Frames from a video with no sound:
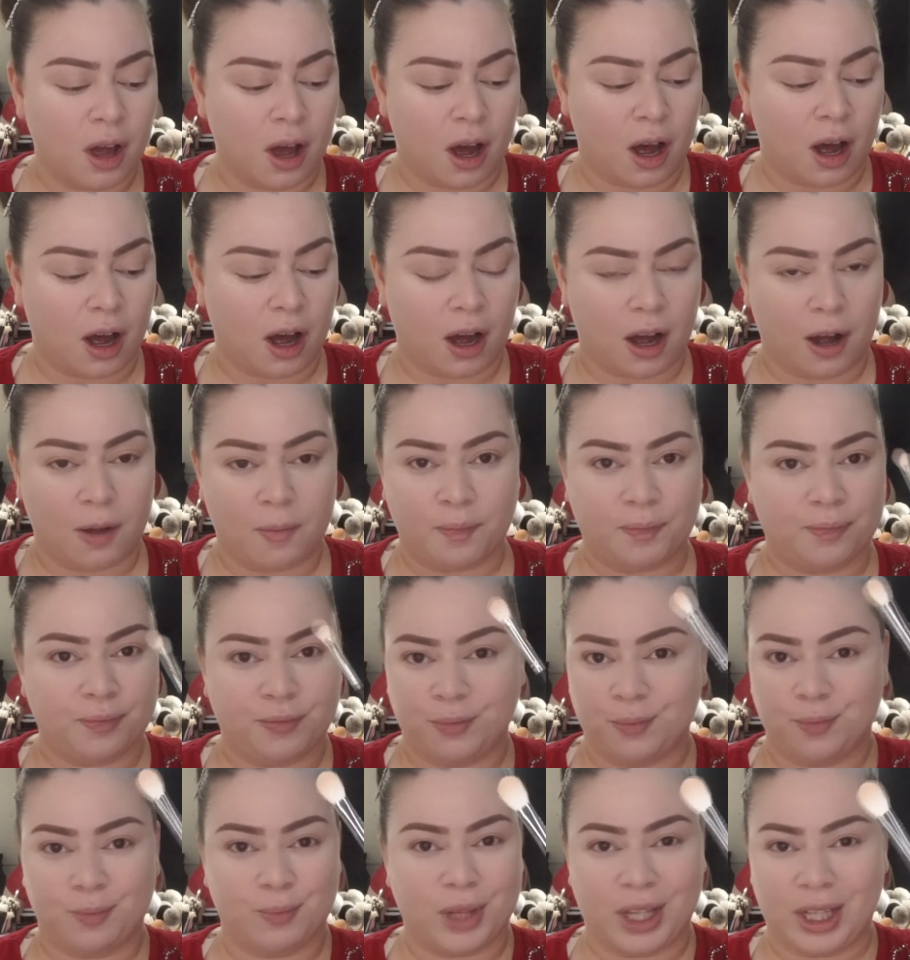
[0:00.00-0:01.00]

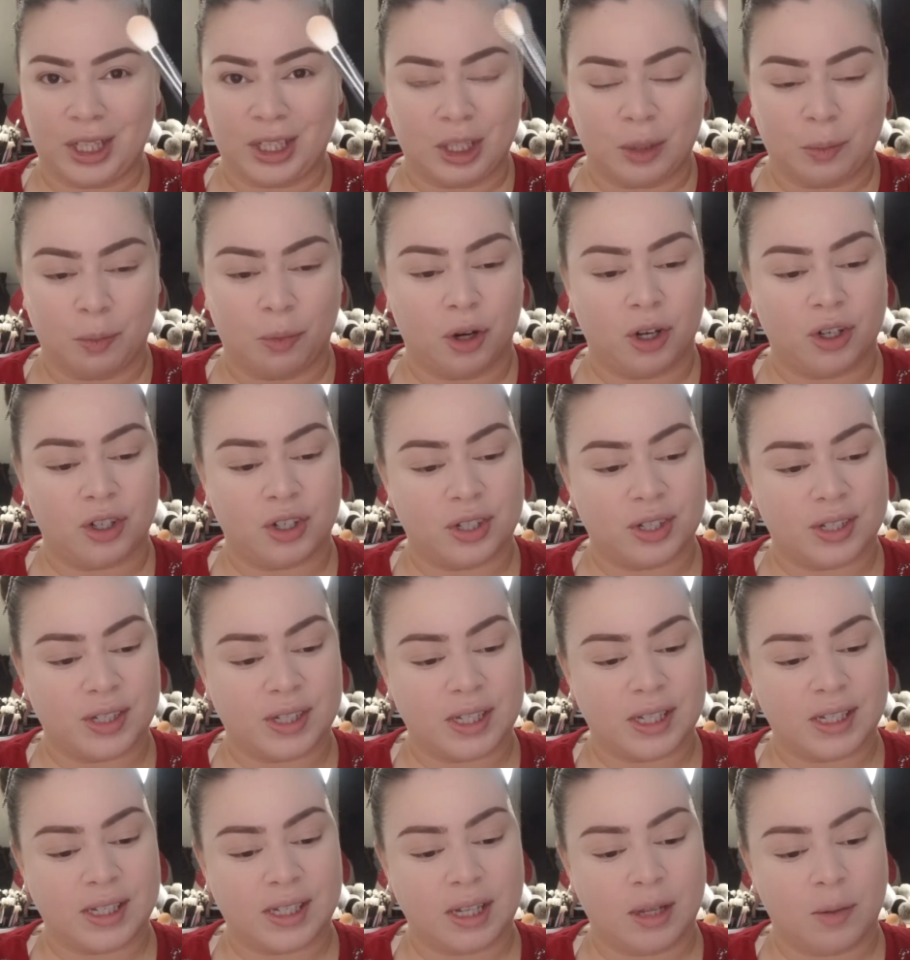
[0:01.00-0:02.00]
blending brush. This
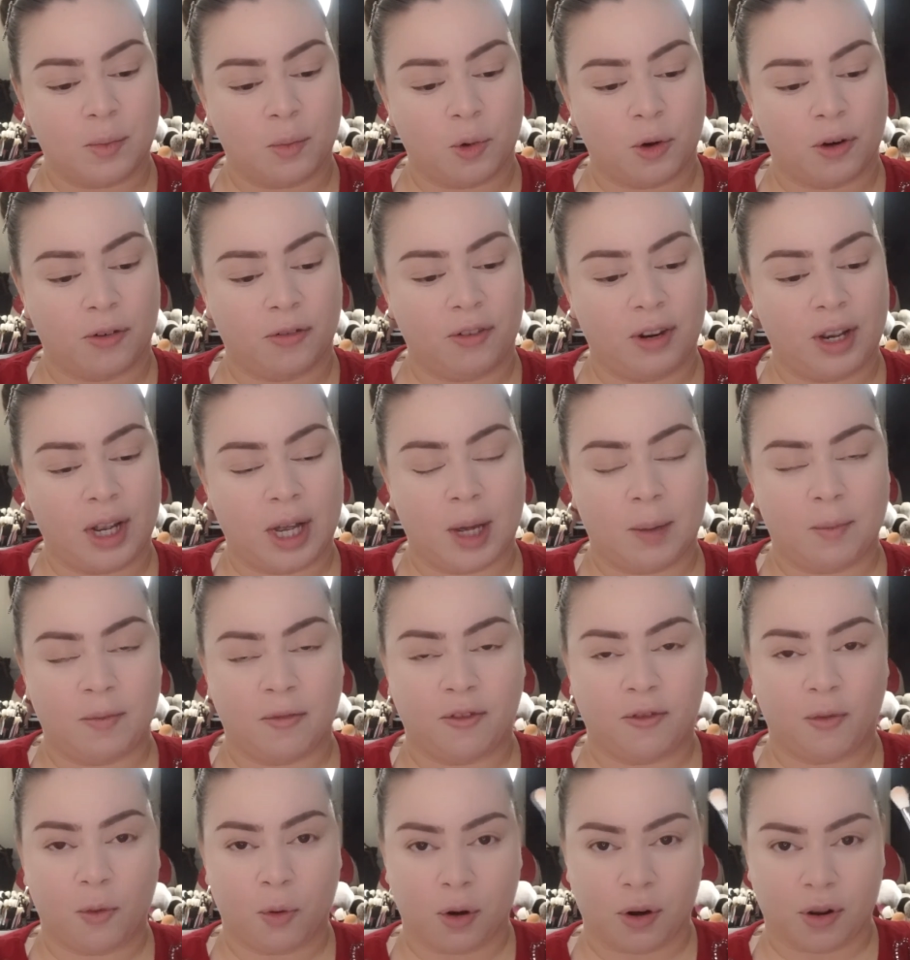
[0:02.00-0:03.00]
is the Morphe
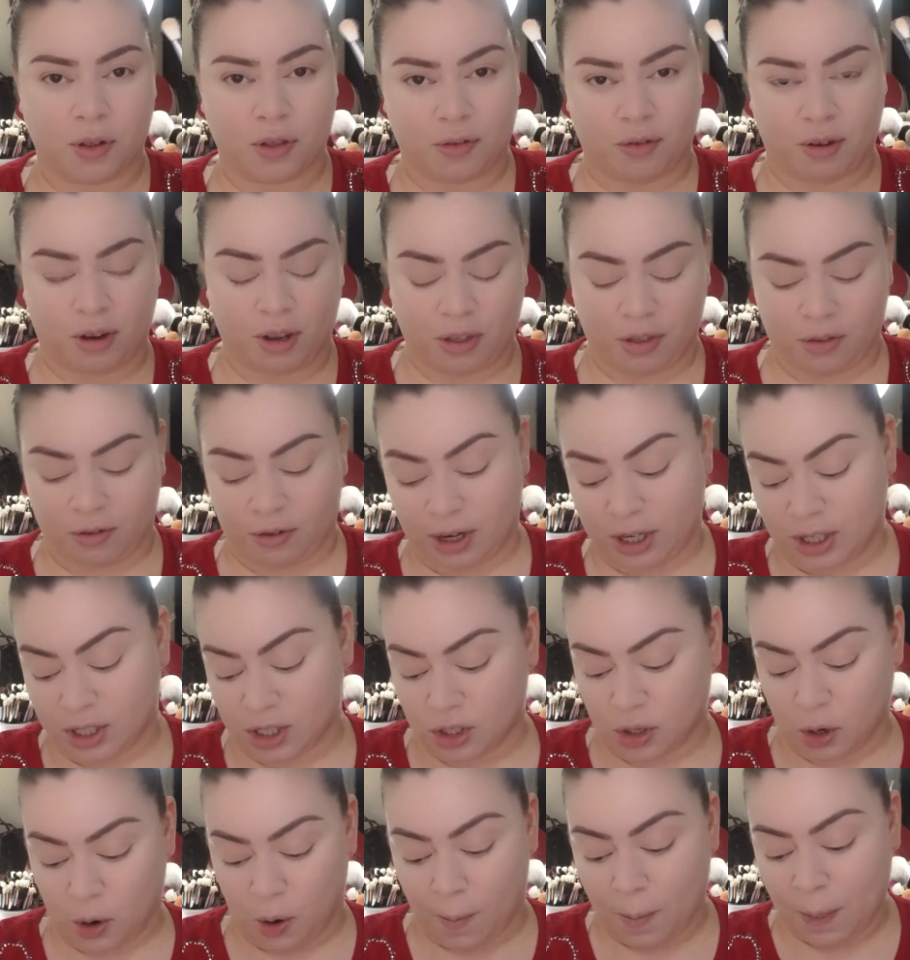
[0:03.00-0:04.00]
M433.
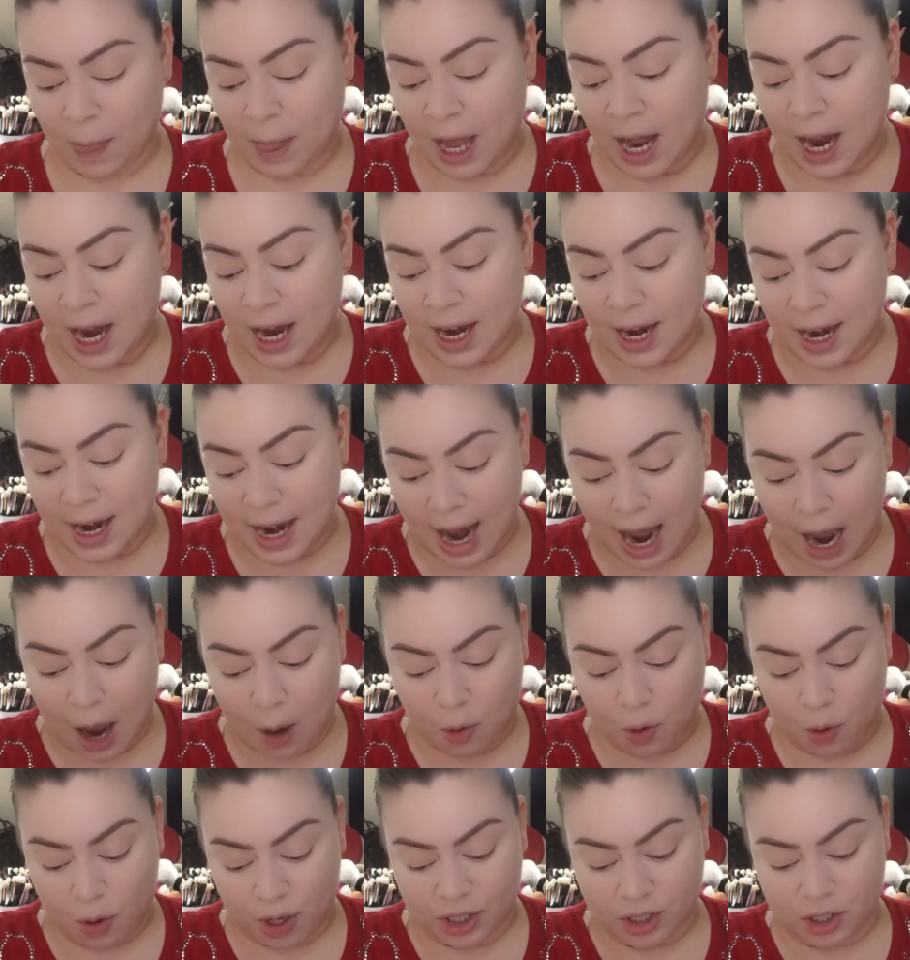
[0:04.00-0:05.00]
So now
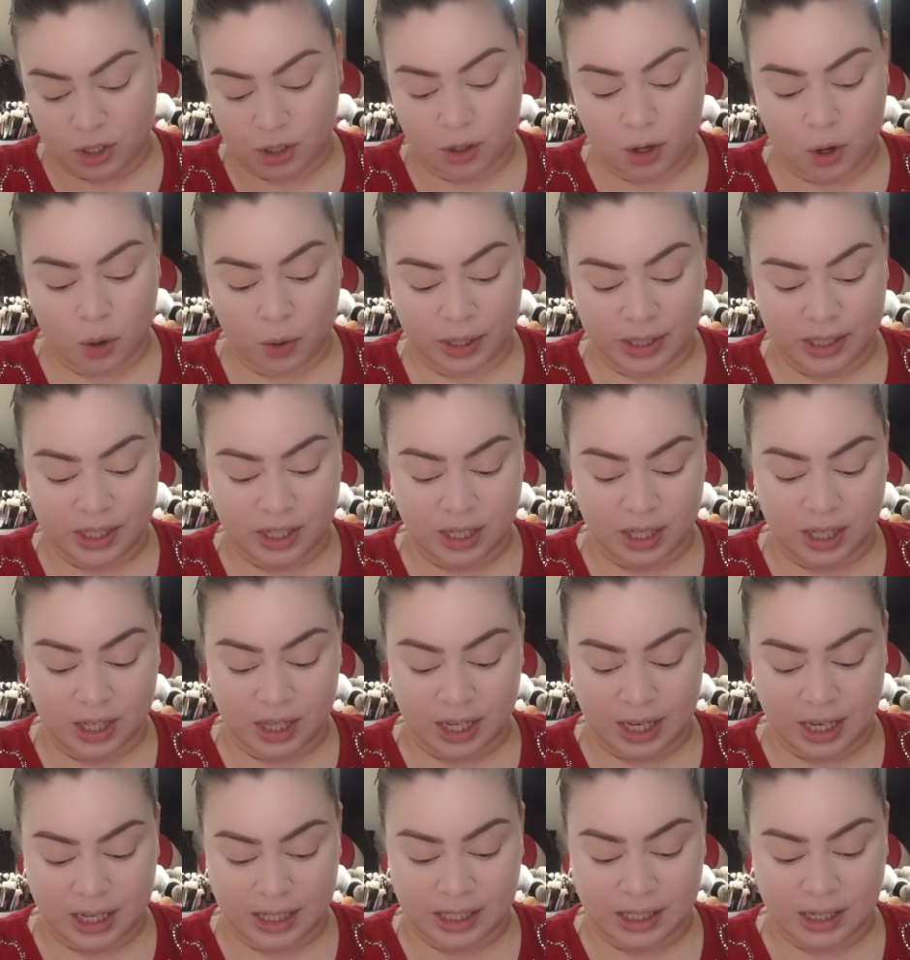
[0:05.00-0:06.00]
I'm going to go into the
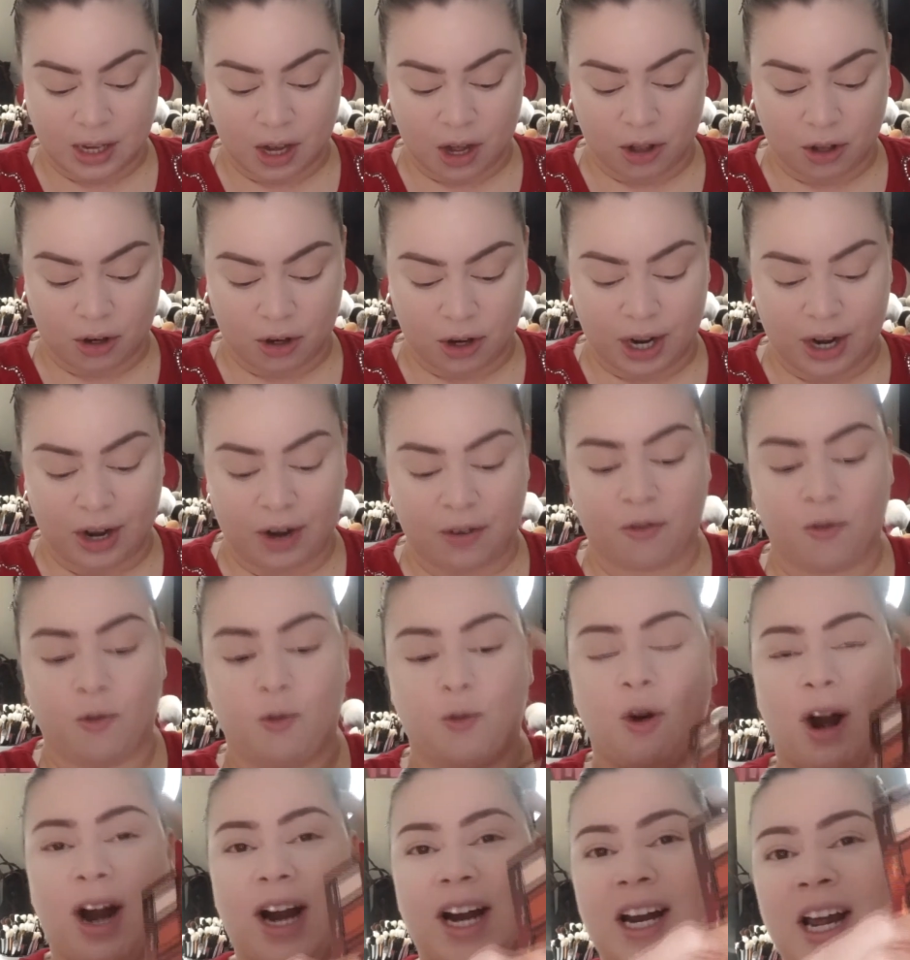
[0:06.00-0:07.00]
next color
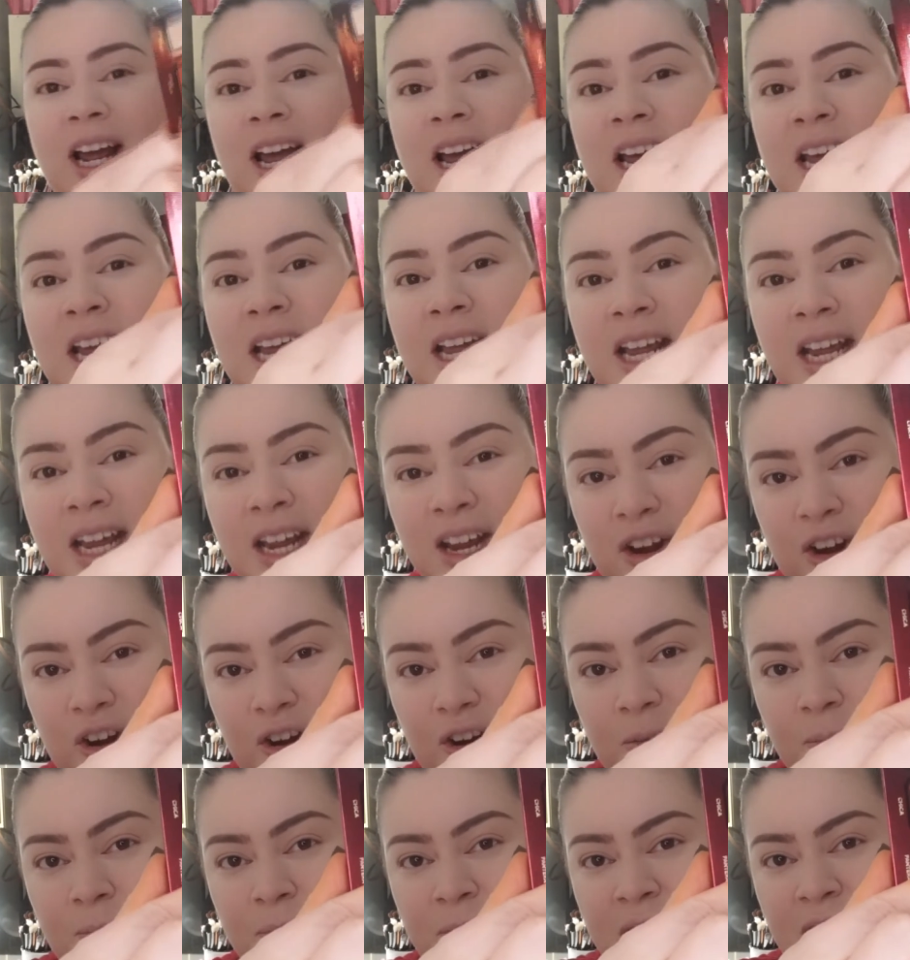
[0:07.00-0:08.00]
right
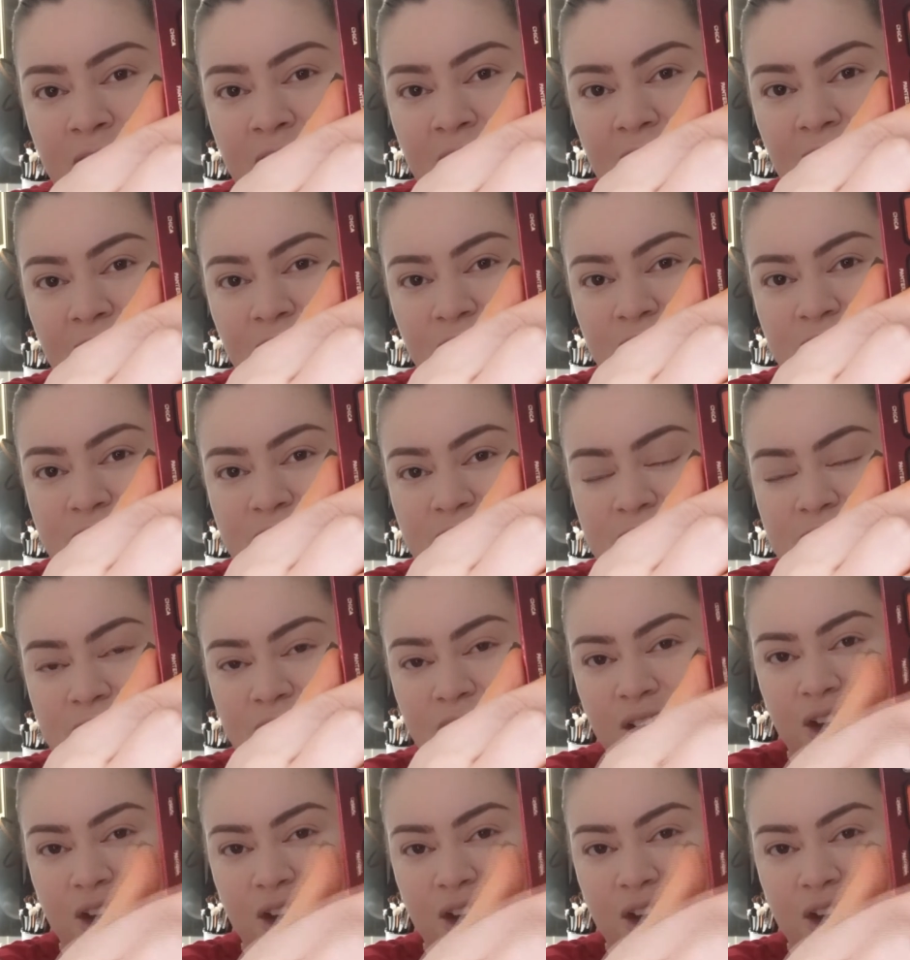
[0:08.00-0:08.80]
here, and this is in the